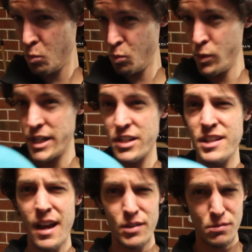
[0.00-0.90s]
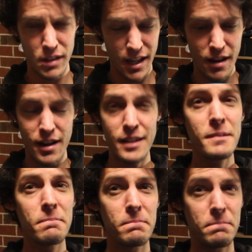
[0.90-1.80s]
which sounds really hard
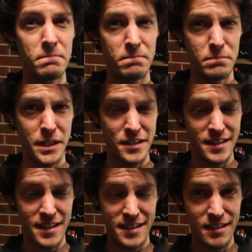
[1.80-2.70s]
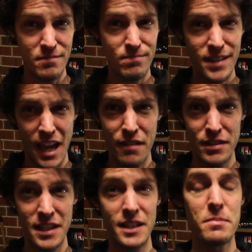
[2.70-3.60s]
because there's a
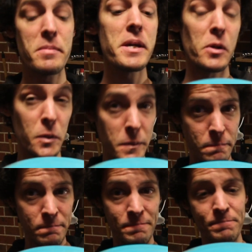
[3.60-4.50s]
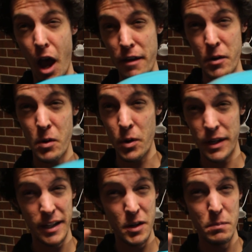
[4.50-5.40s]
cavity in the middle, I don't know,
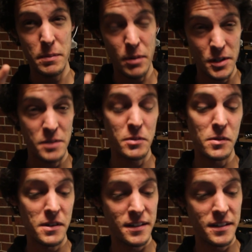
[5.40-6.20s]
it could be possible.